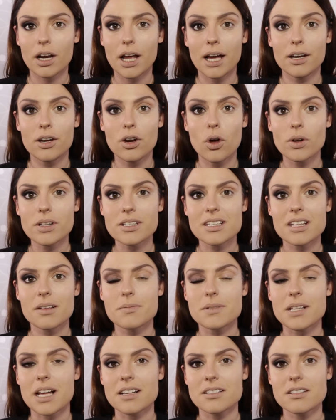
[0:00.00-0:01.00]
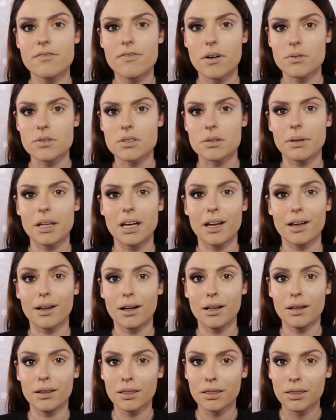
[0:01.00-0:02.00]
I know it seems as if I was applying
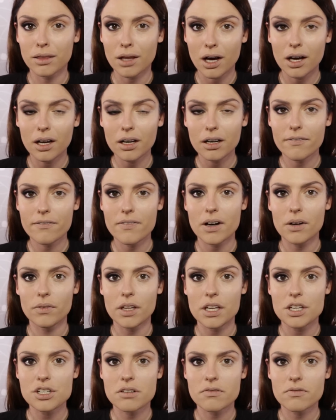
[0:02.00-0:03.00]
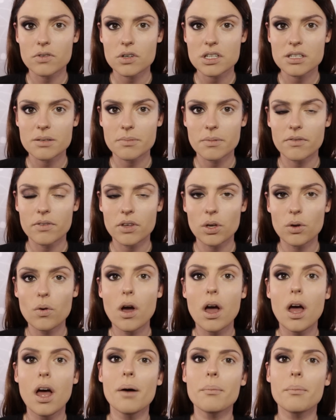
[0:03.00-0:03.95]
a lot of foundation for some of you,